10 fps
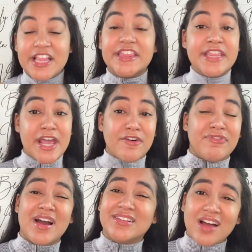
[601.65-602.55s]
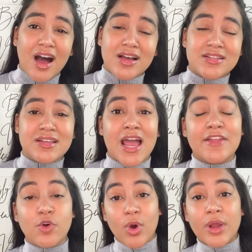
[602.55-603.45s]
They affect us and
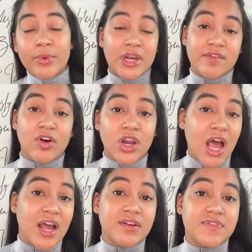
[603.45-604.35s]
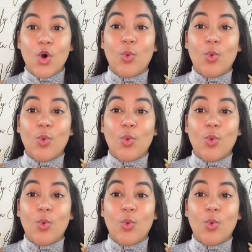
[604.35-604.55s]
the we live our lives.